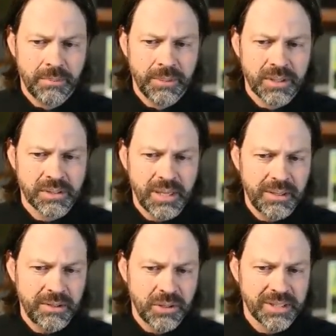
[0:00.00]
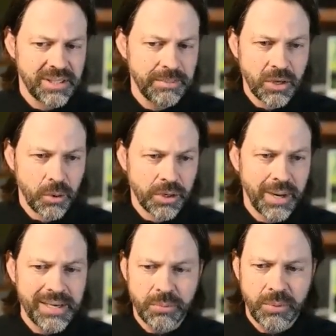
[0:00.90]
because, and you can see me going
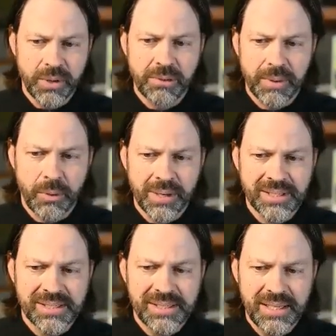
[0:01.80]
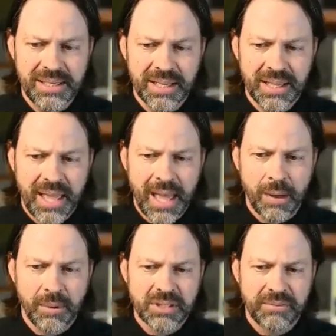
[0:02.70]
crazy with it, but I want to see
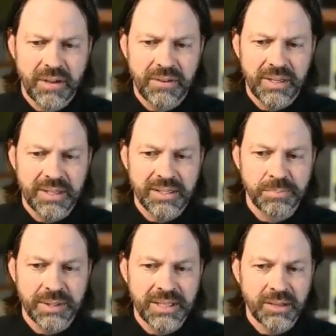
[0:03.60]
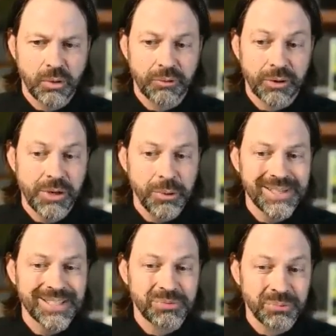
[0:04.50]
how much of it is bleeding over. And
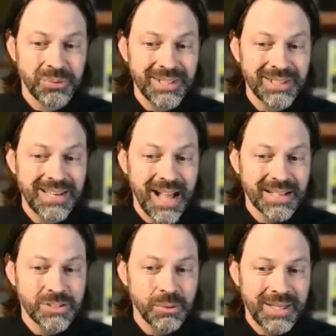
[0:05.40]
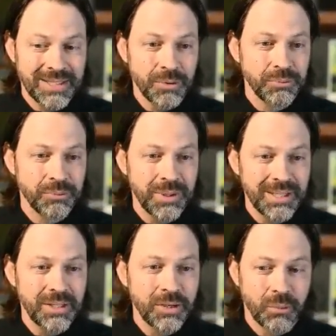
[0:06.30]
notice it's really not. So it did a
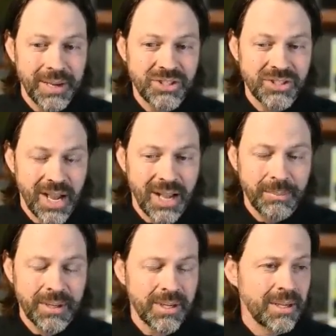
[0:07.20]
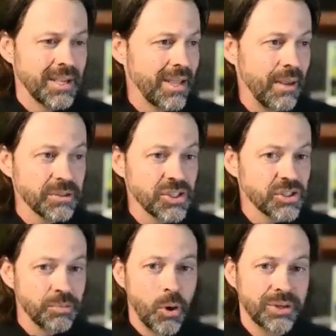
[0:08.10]
really great job. And that was a
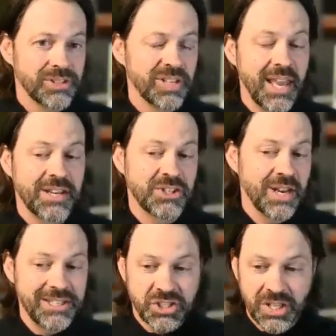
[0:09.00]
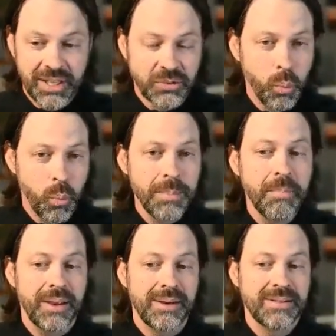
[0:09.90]
smart selection. I just clicked one
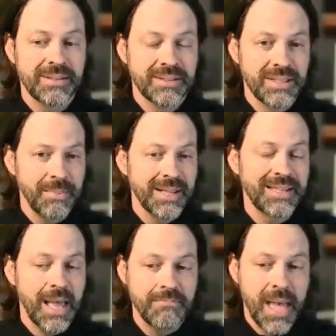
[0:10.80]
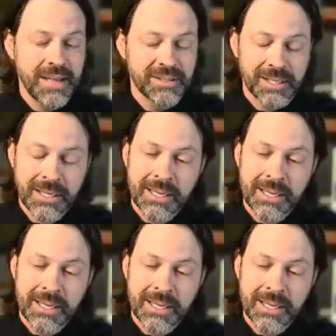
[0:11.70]
button to make that mask.